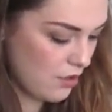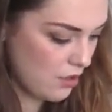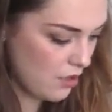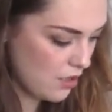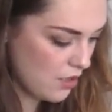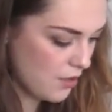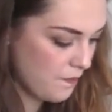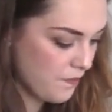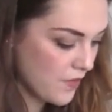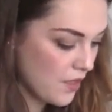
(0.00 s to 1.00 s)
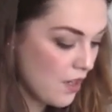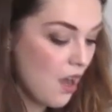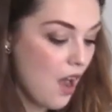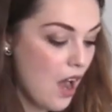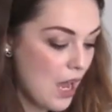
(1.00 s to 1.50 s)
Good.
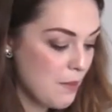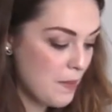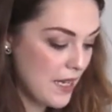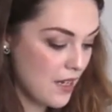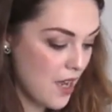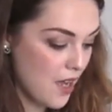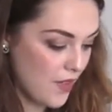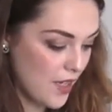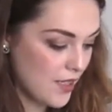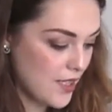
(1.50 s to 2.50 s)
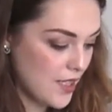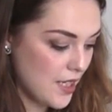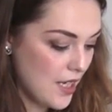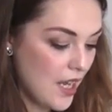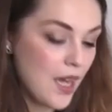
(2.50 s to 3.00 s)
I'm a bit
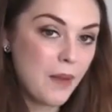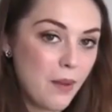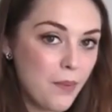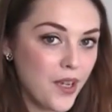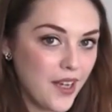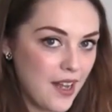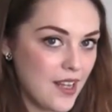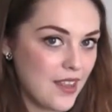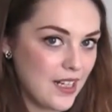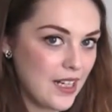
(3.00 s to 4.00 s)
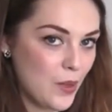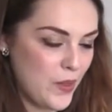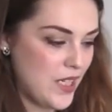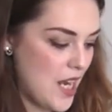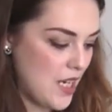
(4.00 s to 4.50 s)
nervous about putting anything
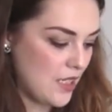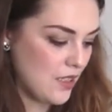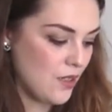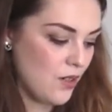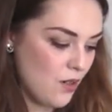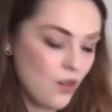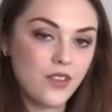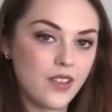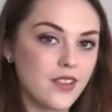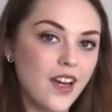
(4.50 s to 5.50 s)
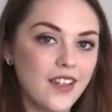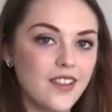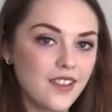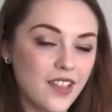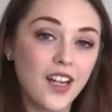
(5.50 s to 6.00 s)
liquidy on the side
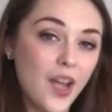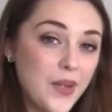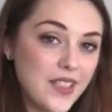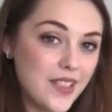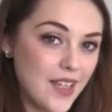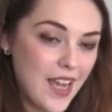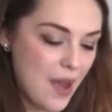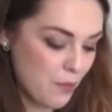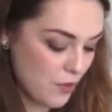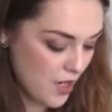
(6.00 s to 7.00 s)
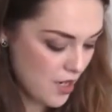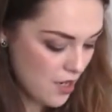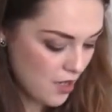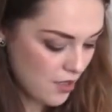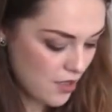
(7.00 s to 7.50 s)
that's going to go into the camera.
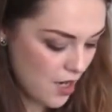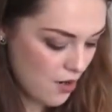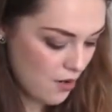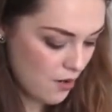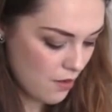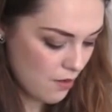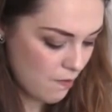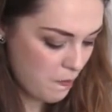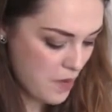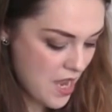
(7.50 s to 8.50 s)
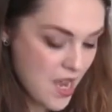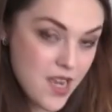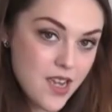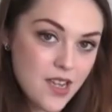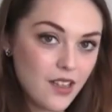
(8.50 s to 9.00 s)
So,
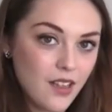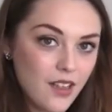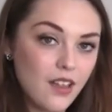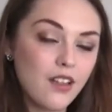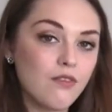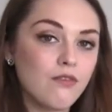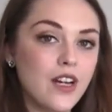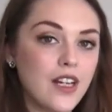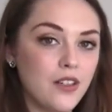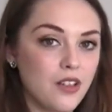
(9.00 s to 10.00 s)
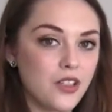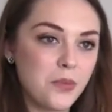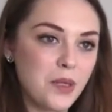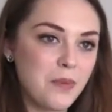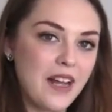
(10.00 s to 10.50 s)
being really
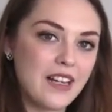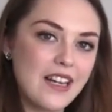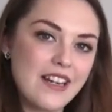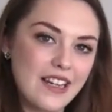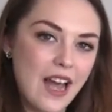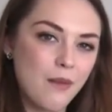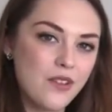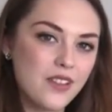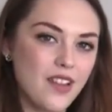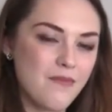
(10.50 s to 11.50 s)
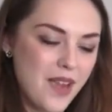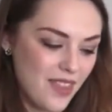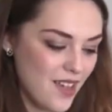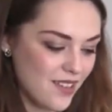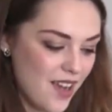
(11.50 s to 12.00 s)
knowledgeable about cleaning cameras, I've
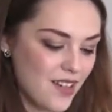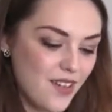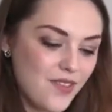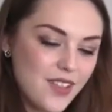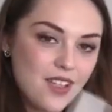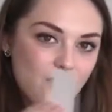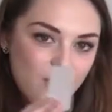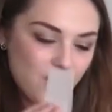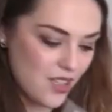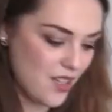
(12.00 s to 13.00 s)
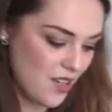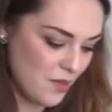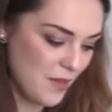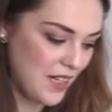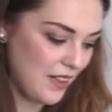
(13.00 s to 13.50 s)
made the executive decision just to
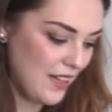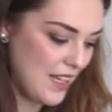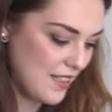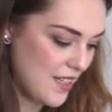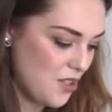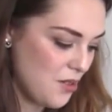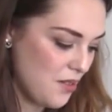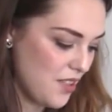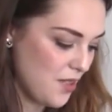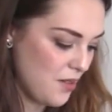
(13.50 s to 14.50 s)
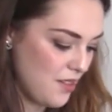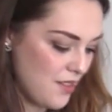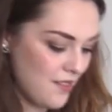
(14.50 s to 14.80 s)
use my little lens tissue on this one.